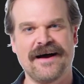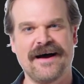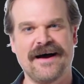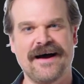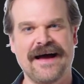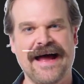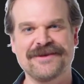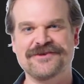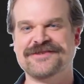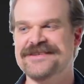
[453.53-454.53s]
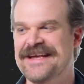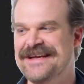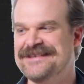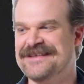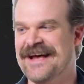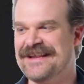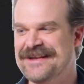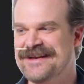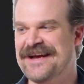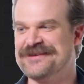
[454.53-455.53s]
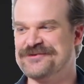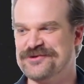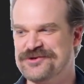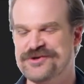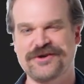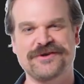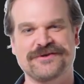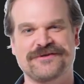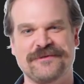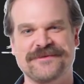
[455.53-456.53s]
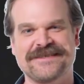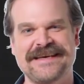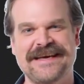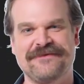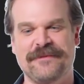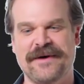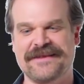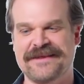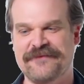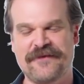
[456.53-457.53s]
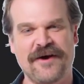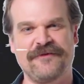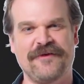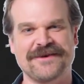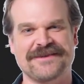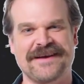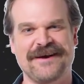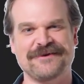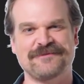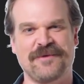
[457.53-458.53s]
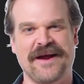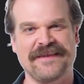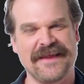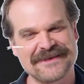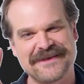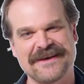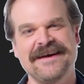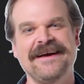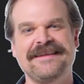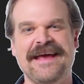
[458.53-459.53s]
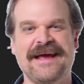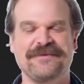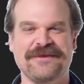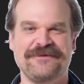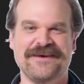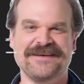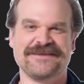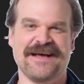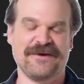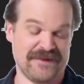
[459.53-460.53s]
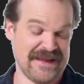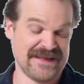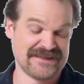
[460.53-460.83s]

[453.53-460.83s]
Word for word: and just needs that little extra zhuzh from Steve about the Farrah Fawcett hairspray, and that's gonna take him to the finish line with